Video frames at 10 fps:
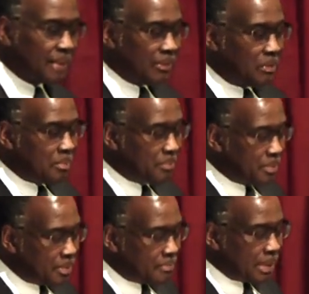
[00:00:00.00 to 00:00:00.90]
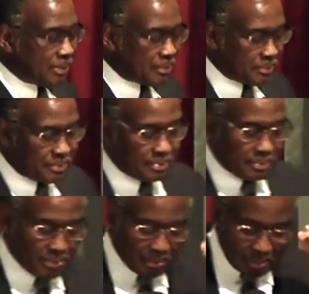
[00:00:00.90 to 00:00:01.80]
I remember my own
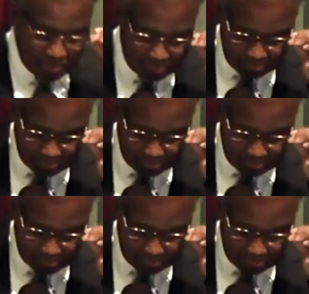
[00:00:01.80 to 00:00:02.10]
daughter,